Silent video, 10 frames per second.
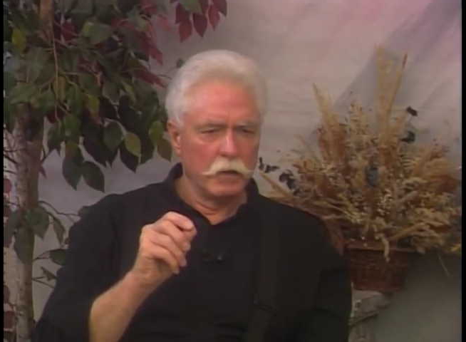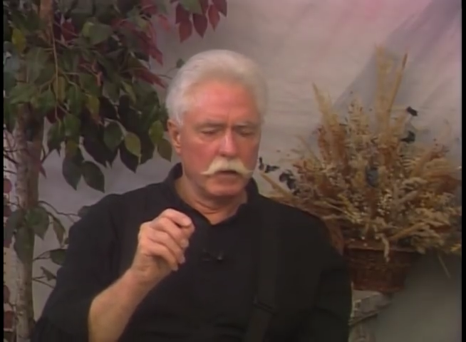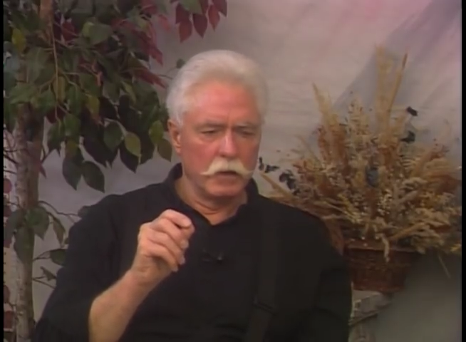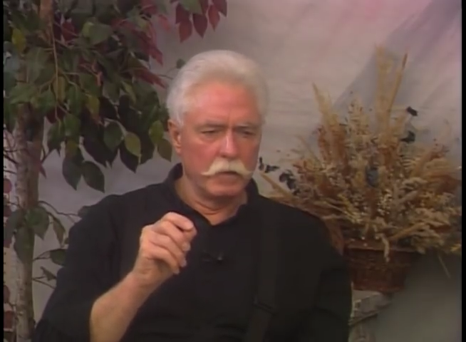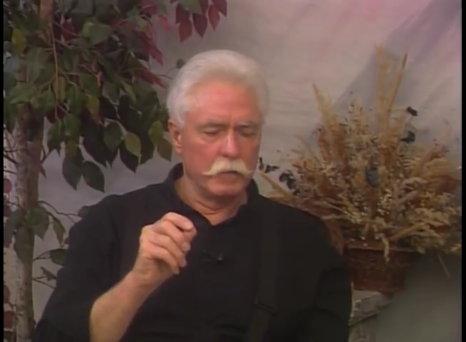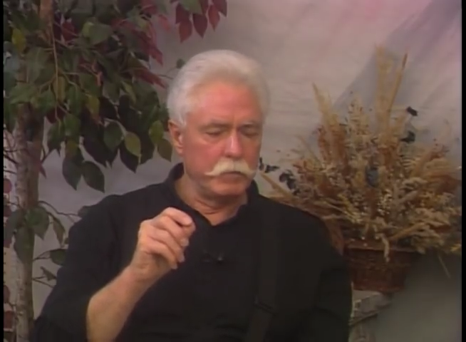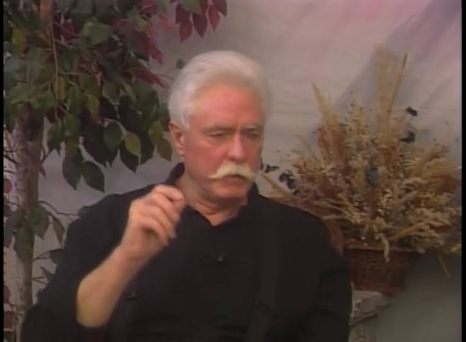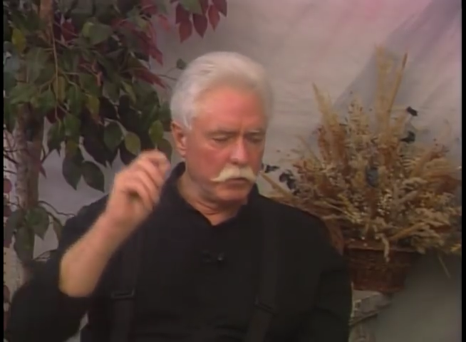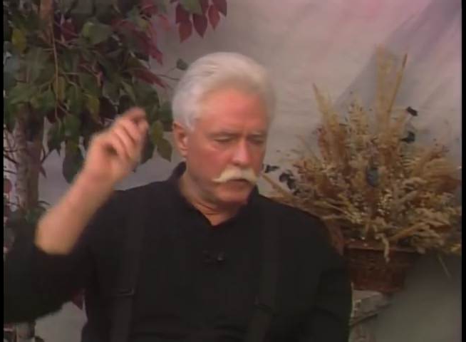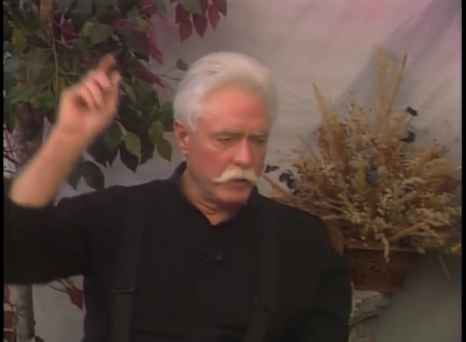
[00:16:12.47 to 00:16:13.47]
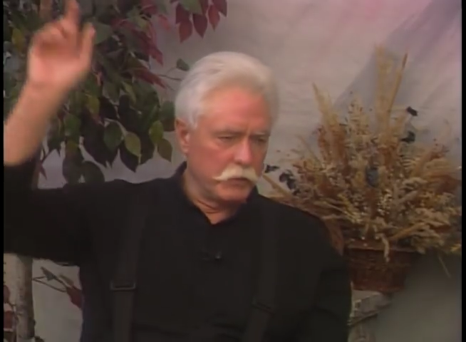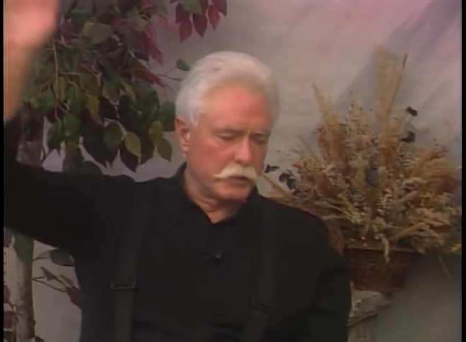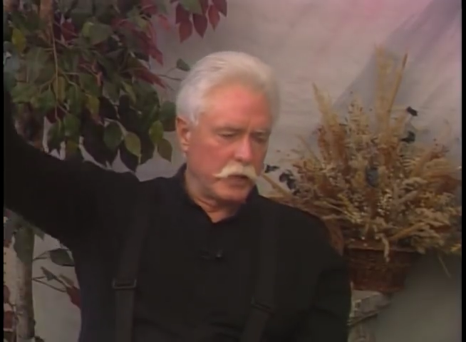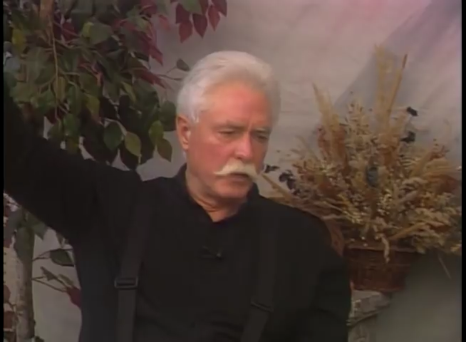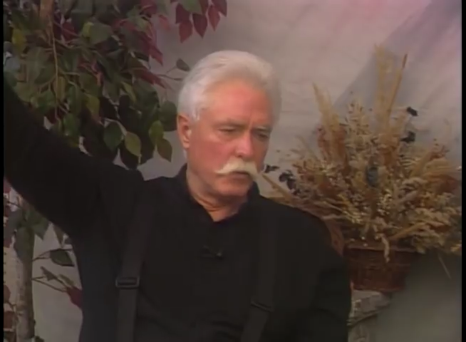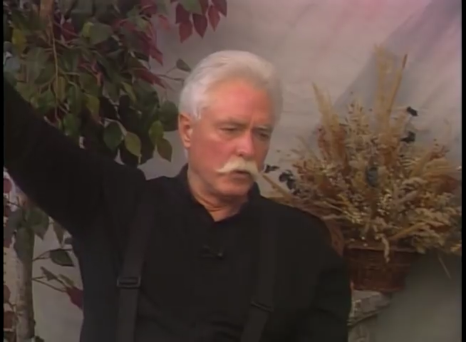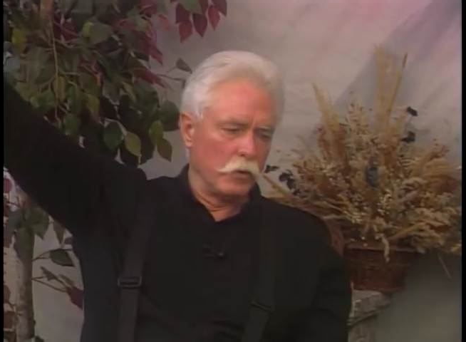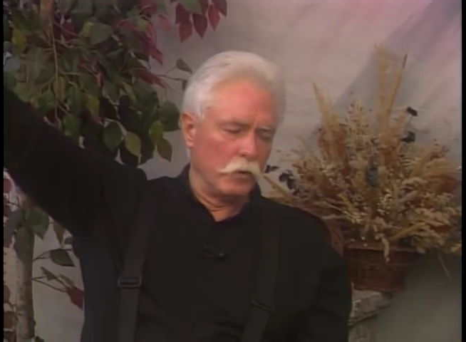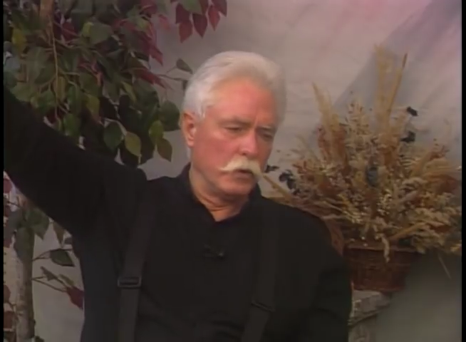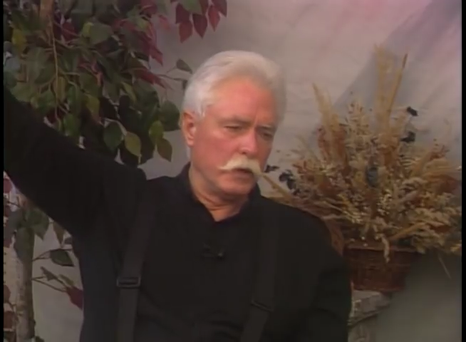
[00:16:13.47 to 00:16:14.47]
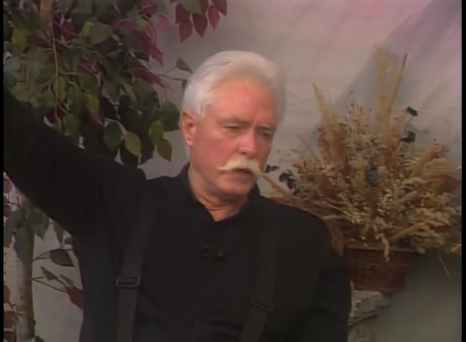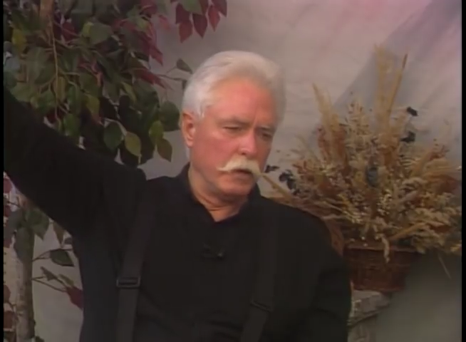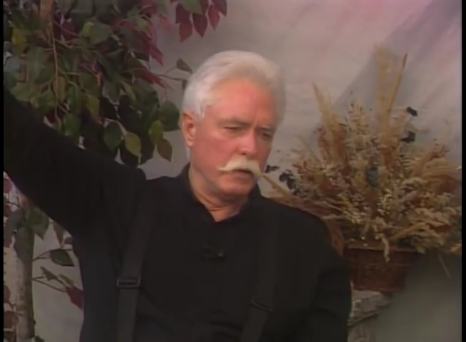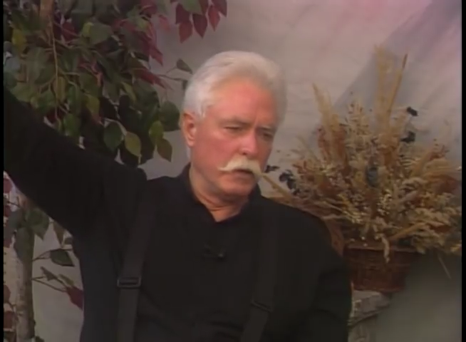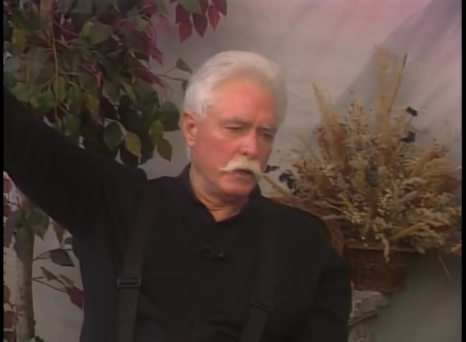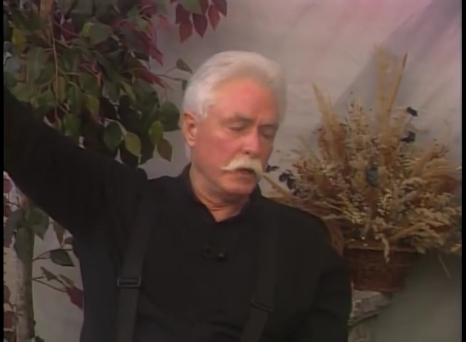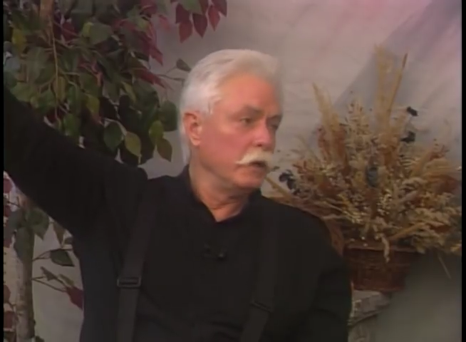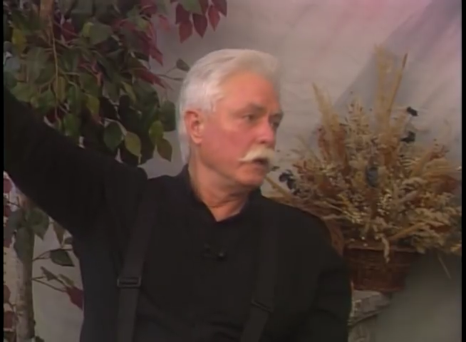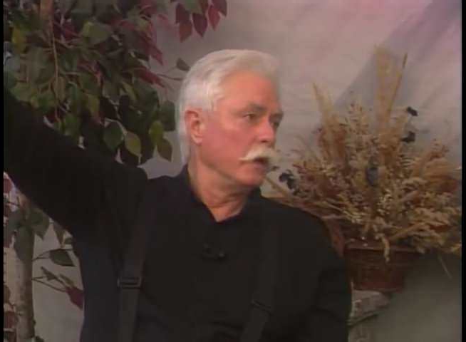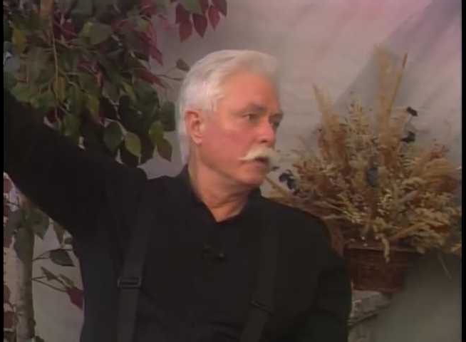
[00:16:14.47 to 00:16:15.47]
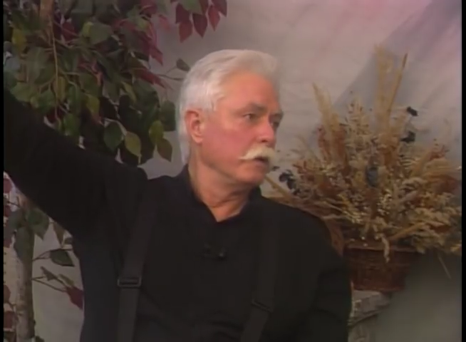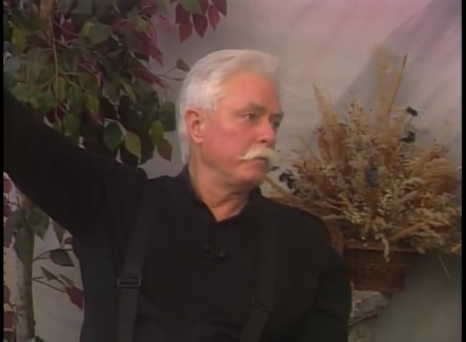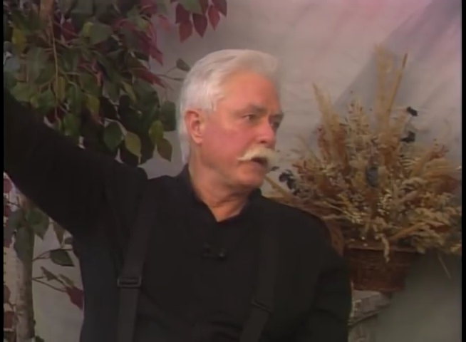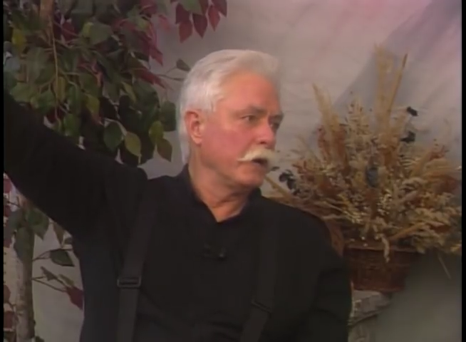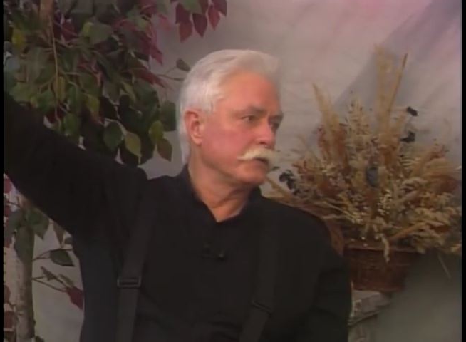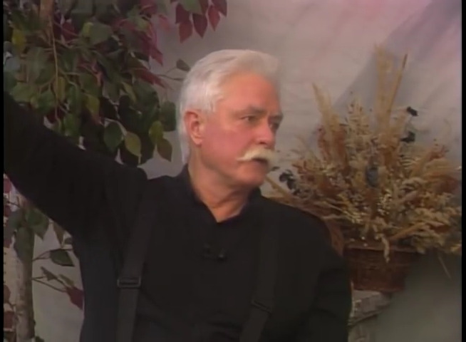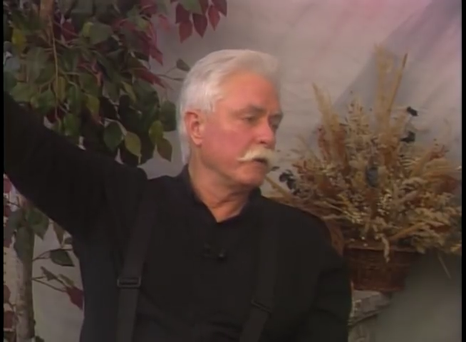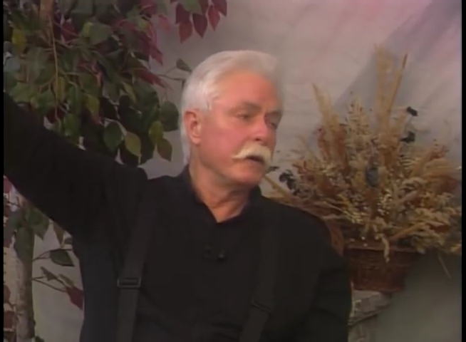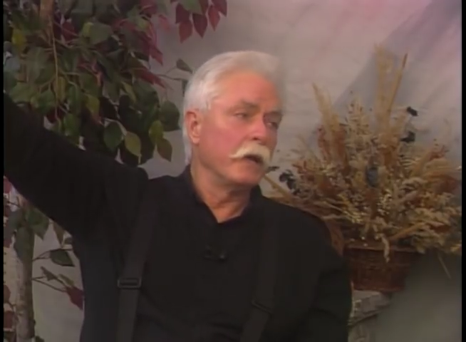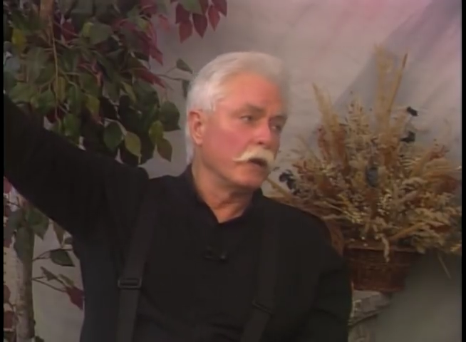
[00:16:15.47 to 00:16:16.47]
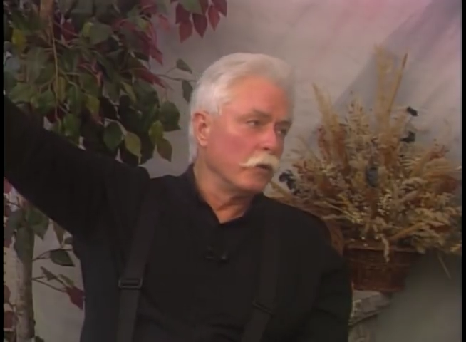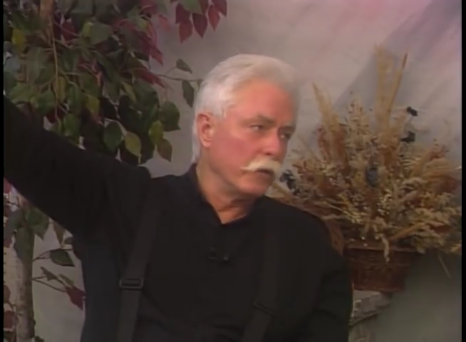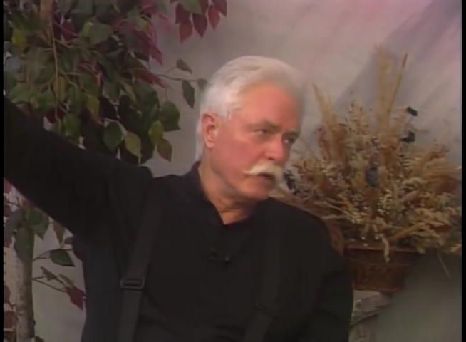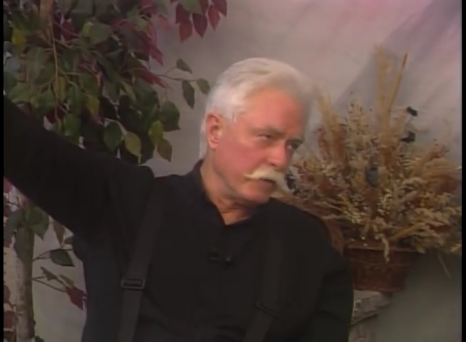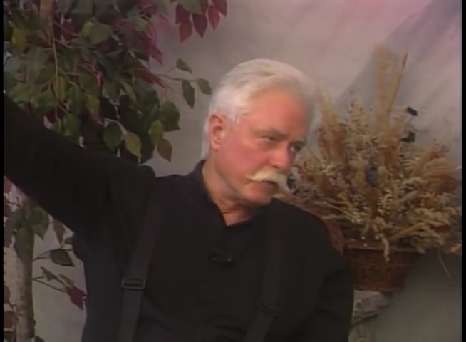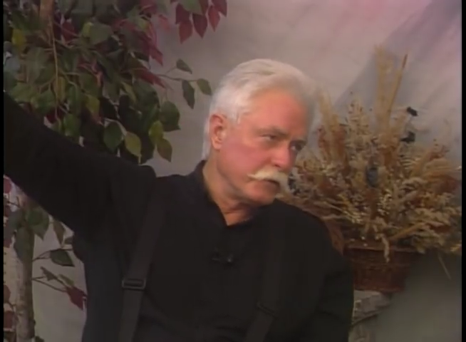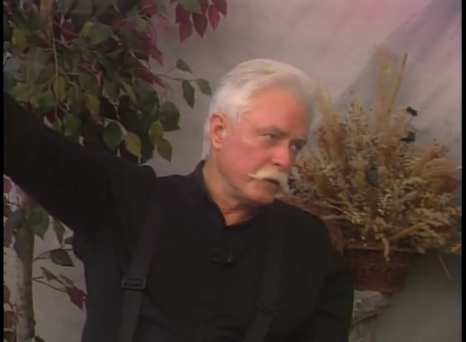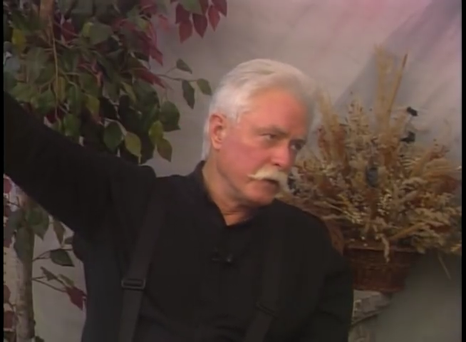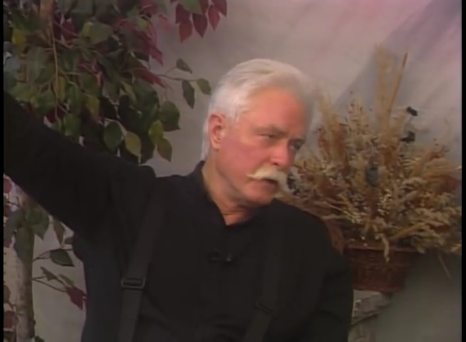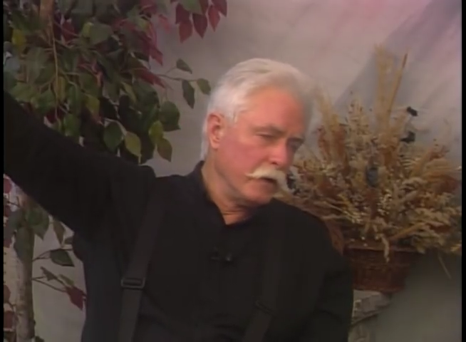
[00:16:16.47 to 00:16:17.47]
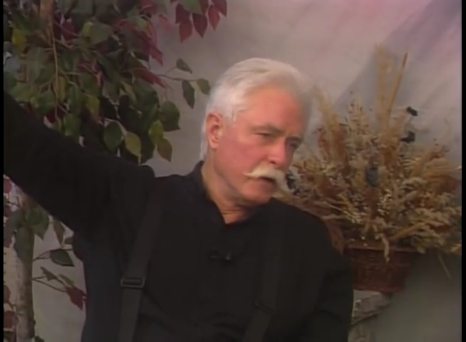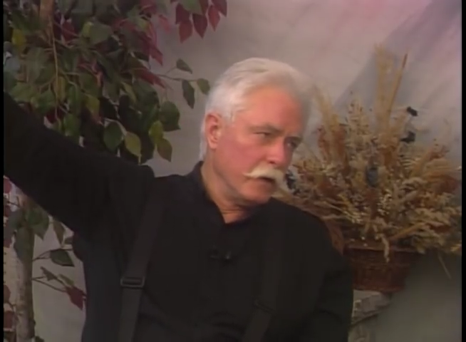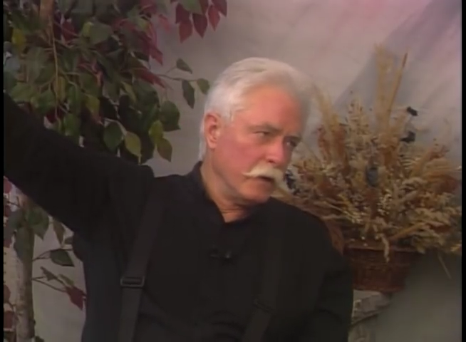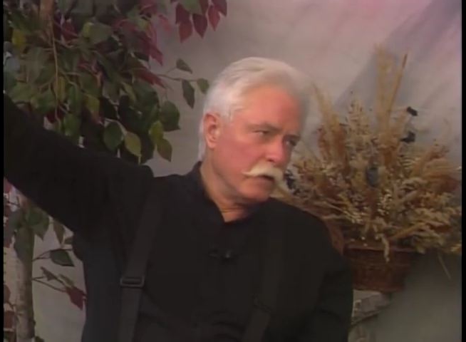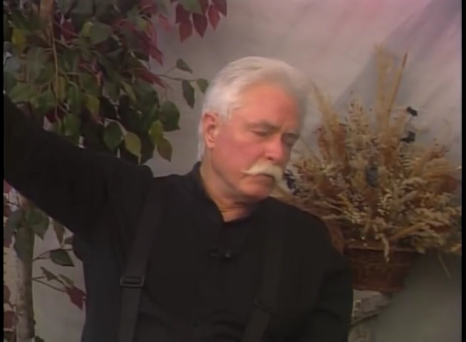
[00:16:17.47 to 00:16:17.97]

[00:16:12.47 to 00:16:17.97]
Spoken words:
the people on the other side of the world in India and Pakistan may not know the difference, mm-hmm.